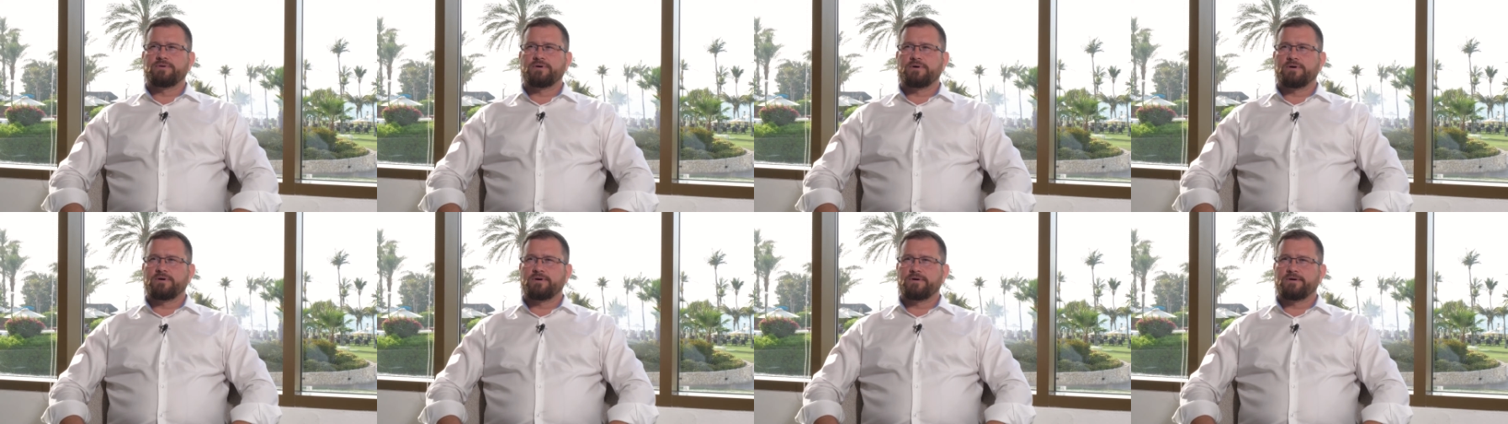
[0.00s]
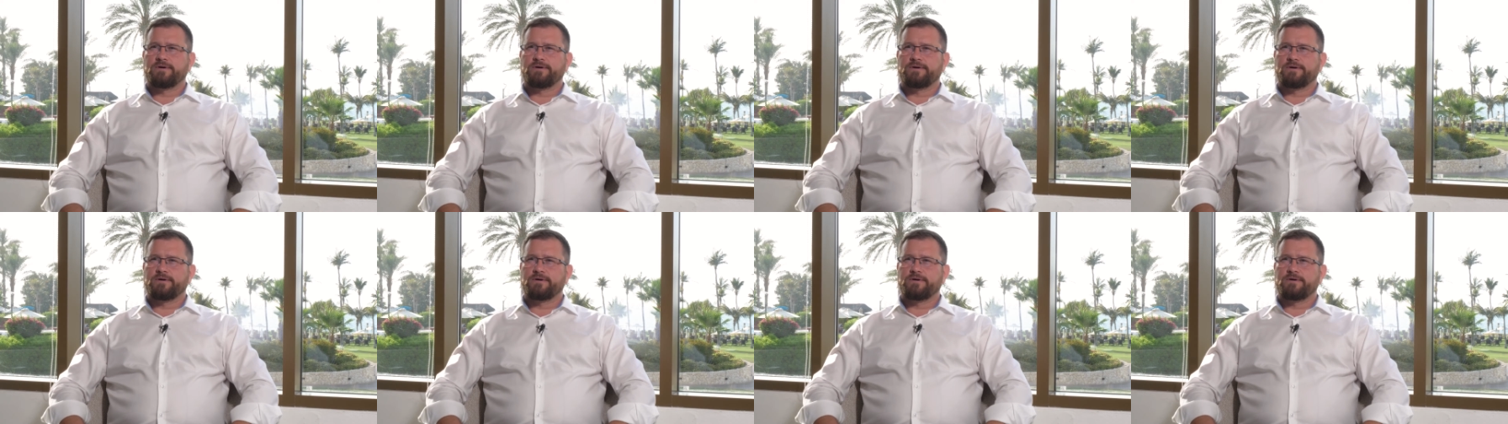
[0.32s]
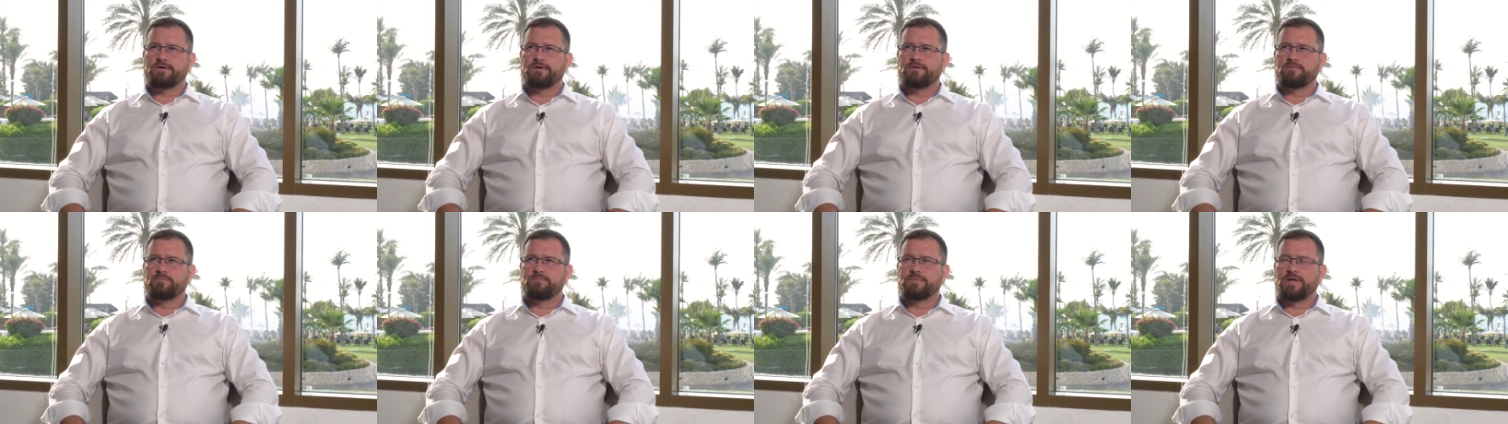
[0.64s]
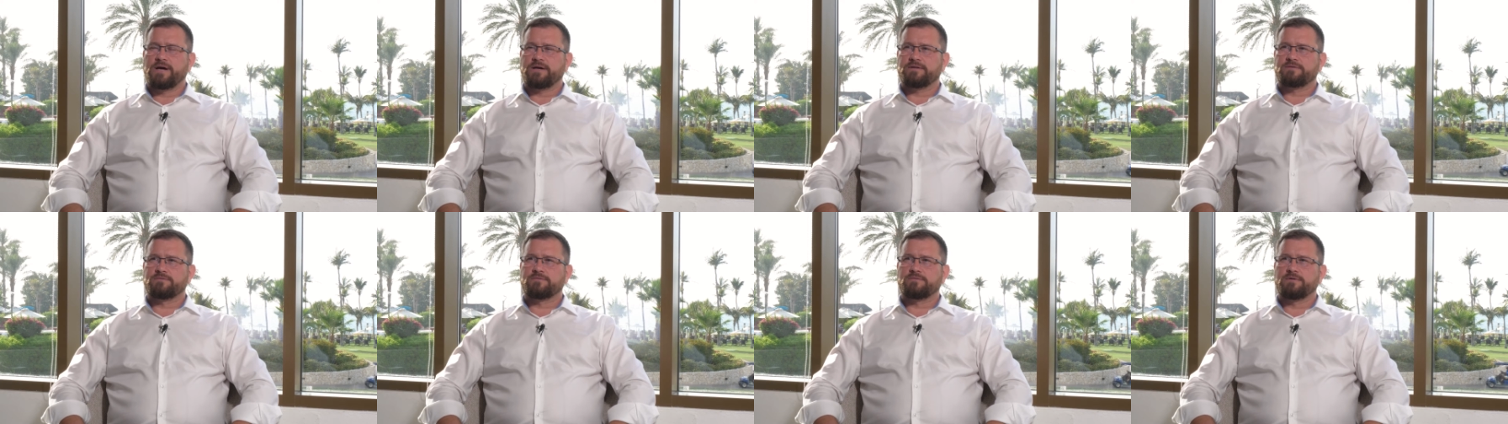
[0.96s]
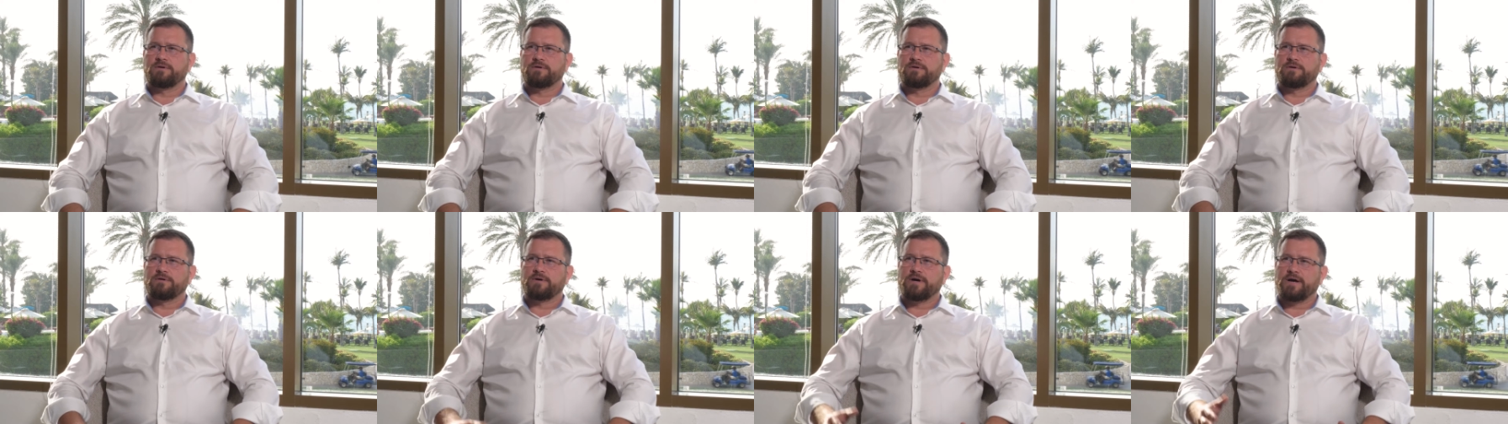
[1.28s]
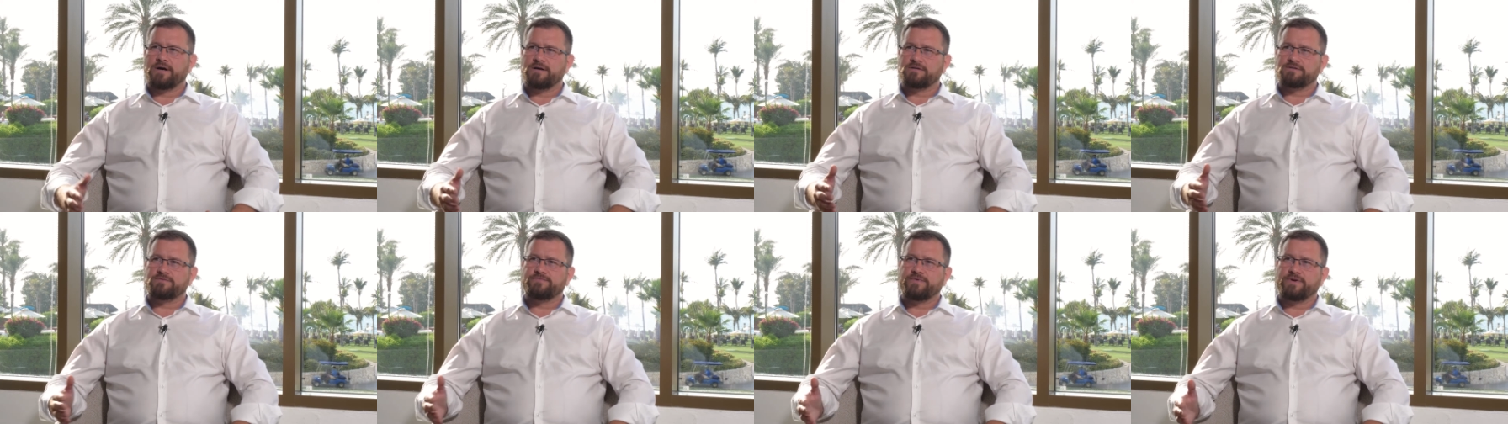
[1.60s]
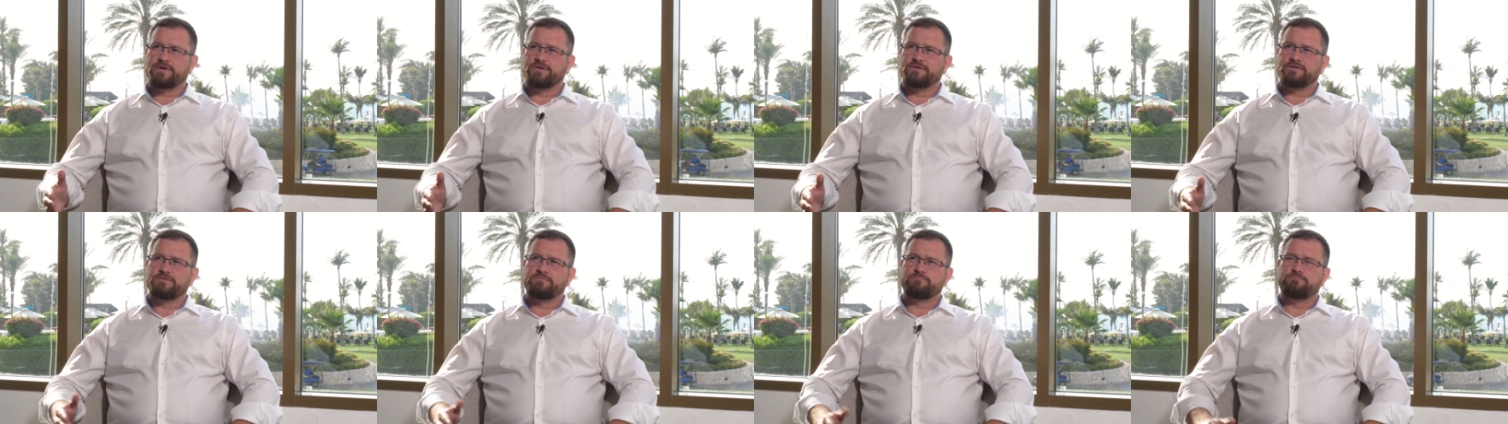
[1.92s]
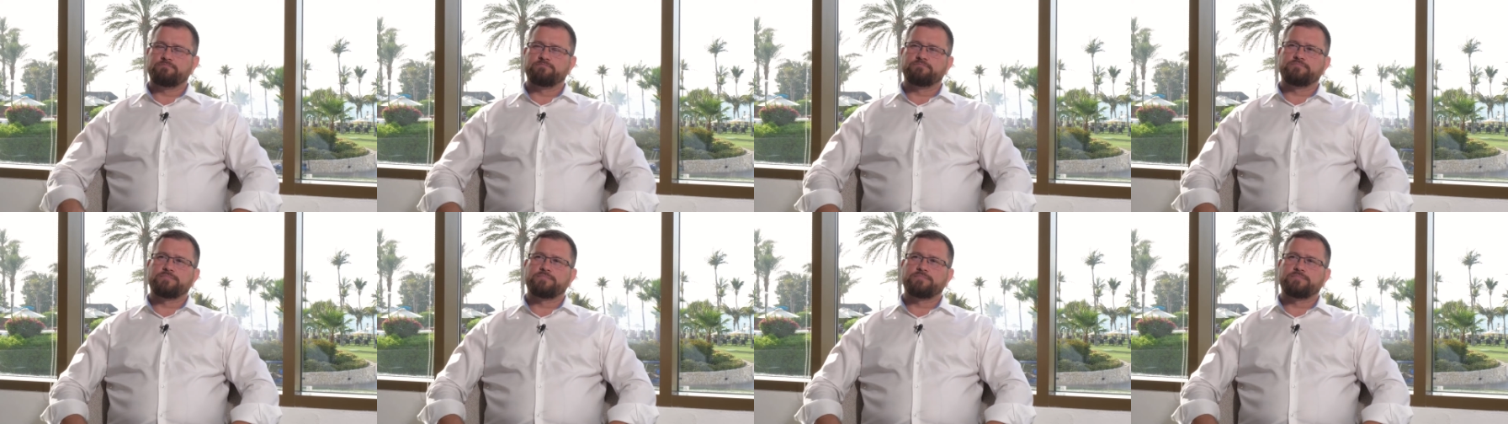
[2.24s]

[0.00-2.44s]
that has very